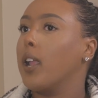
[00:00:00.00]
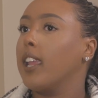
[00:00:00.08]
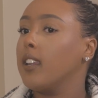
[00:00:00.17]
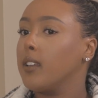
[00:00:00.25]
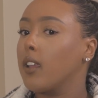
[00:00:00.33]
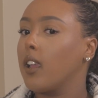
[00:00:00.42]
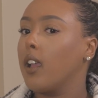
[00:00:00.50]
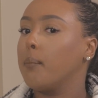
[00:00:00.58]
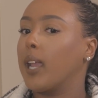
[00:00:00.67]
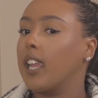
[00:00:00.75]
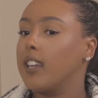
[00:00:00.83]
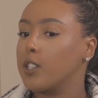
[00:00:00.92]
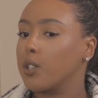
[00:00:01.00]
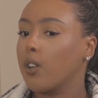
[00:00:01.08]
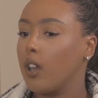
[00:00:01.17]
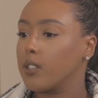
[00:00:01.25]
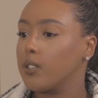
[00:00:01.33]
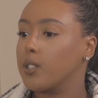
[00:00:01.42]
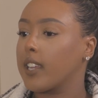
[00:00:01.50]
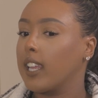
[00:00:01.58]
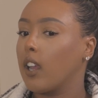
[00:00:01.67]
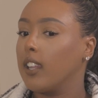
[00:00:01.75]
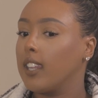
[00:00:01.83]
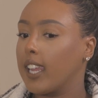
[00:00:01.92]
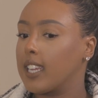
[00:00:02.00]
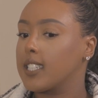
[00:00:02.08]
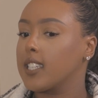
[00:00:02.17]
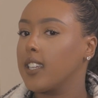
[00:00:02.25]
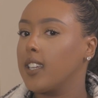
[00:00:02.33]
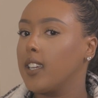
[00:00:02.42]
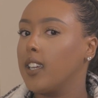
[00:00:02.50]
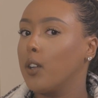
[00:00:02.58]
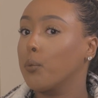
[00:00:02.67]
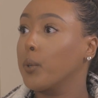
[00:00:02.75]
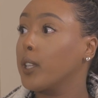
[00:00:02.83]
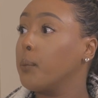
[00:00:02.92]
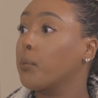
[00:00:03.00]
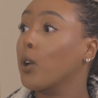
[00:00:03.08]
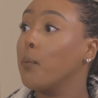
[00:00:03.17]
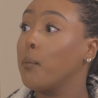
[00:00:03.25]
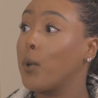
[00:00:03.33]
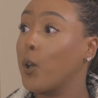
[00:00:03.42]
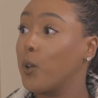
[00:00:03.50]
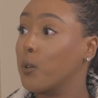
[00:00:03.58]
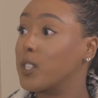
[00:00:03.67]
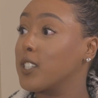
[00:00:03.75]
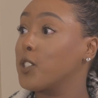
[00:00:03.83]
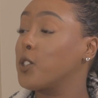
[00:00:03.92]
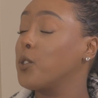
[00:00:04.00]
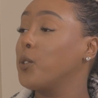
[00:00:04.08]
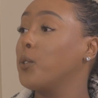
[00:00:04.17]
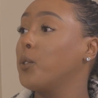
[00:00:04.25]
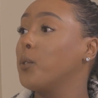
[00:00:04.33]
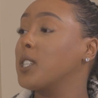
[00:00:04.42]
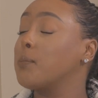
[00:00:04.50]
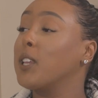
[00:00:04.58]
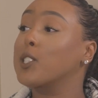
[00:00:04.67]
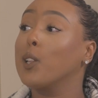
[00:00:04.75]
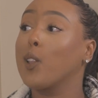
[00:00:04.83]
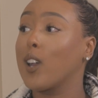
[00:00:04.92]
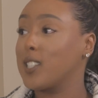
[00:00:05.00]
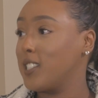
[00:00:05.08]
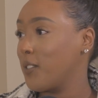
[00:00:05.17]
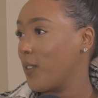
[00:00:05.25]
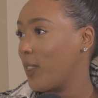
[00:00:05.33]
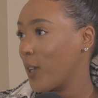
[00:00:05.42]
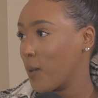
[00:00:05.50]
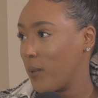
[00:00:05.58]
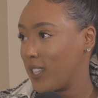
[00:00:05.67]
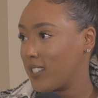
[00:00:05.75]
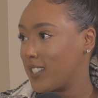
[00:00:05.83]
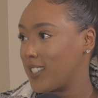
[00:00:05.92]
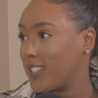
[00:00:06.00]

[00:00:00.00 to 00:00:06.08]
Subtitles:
In my initial consults, I like to really promote to speak to lots of different therapists.